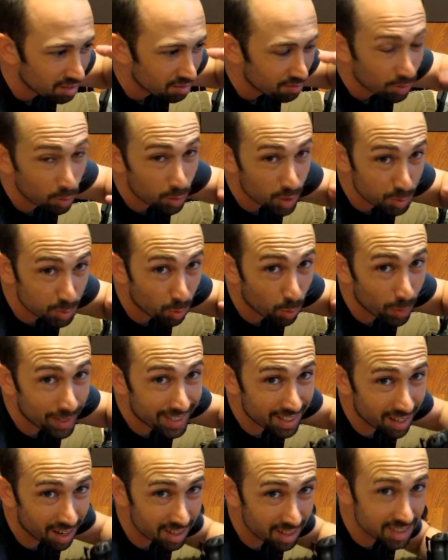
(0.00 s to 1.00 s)
focus point
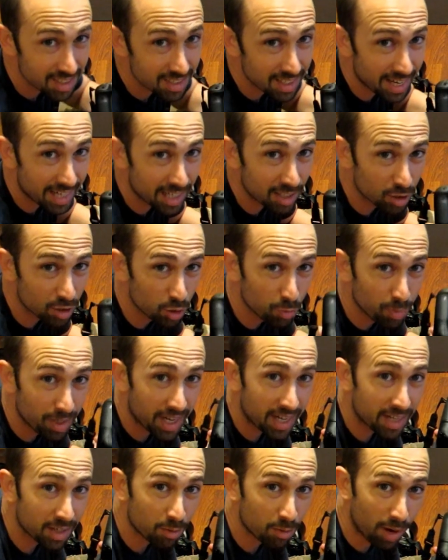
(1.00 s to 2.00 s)
not staying
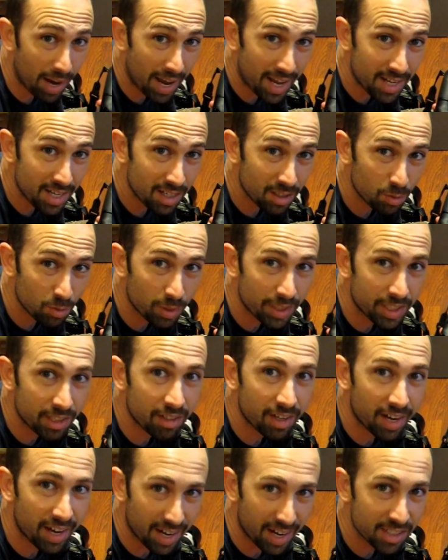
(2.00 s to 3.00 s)
illuminated red when
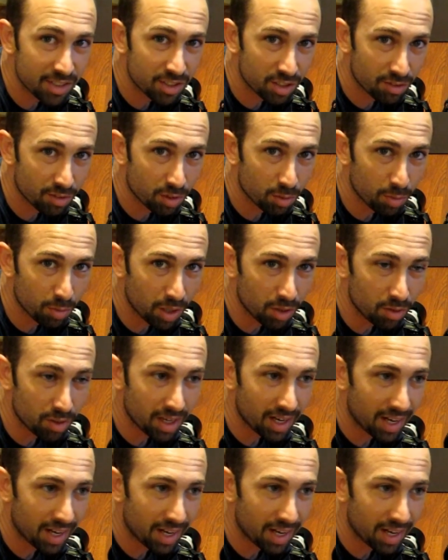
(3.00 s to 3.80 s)
you're in AI servo mode,